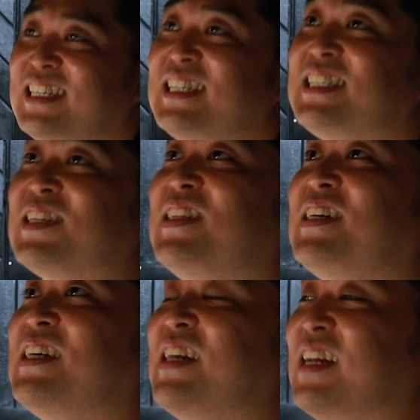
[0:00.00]
So
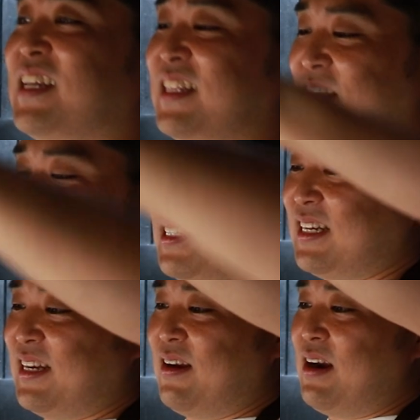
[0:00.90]
there is
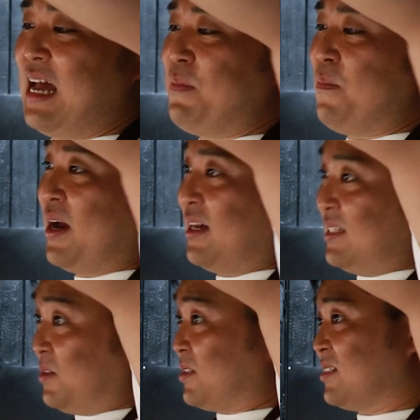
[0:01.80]
a ramen
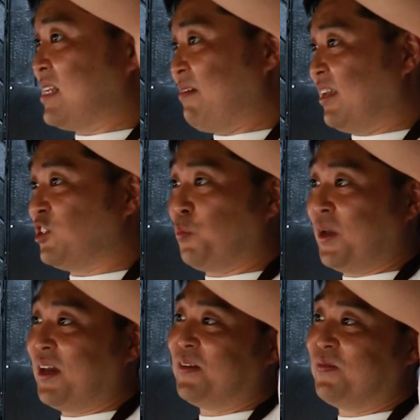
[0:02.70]
magazine also selling in
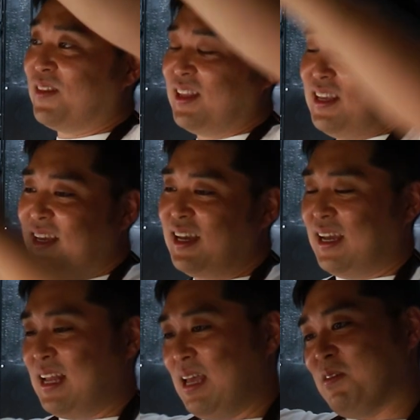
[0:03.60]
Japan,
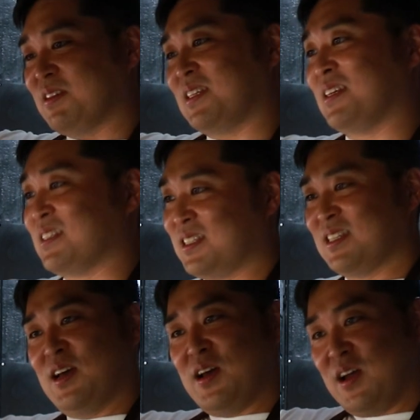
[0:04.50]
and everything
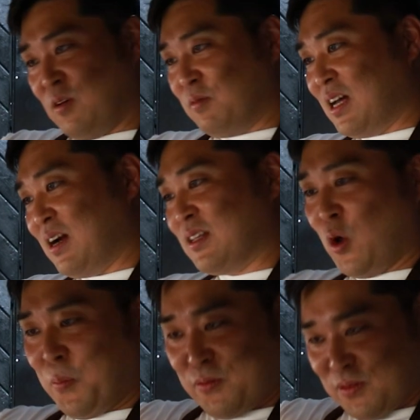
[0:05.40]
from the
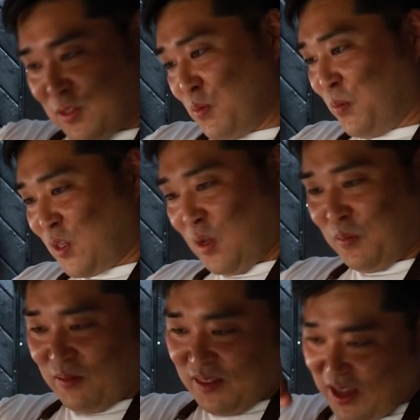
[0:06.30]
top to
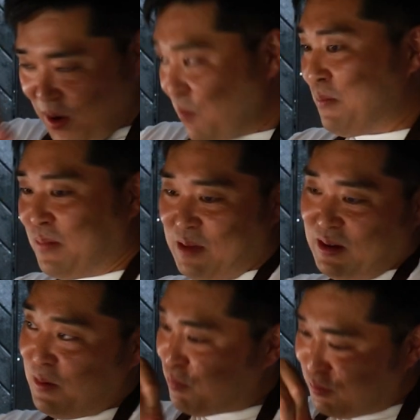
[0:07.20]
bottom, one by
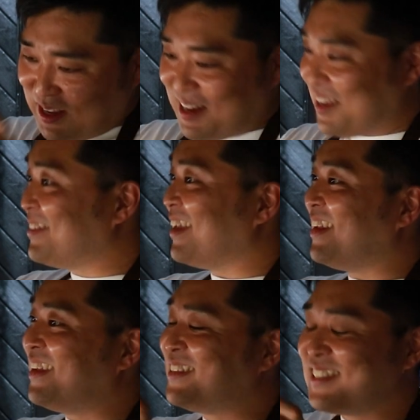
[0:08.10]
one, they
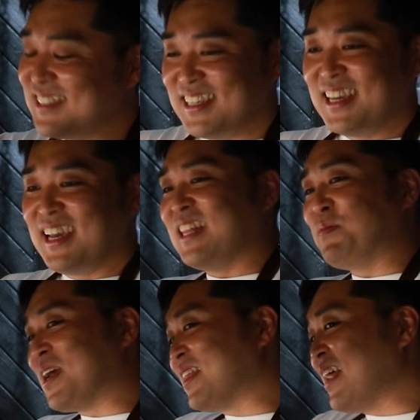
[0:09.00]
read, and
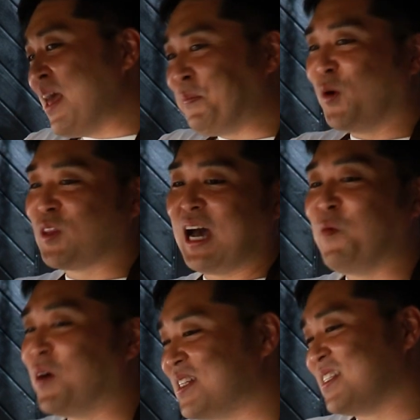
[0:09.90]
making the report, how
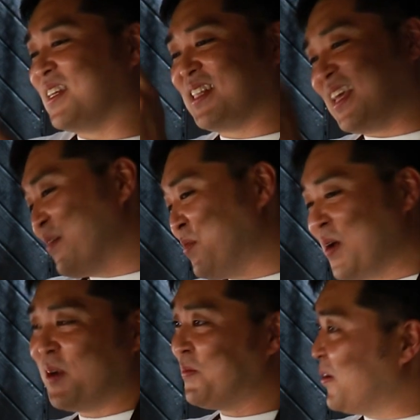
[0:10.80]
was it, and blah
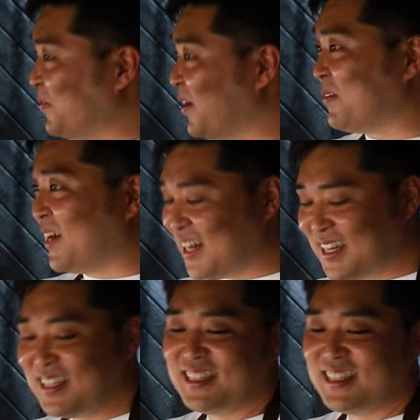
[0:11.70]
blah blah blah blah.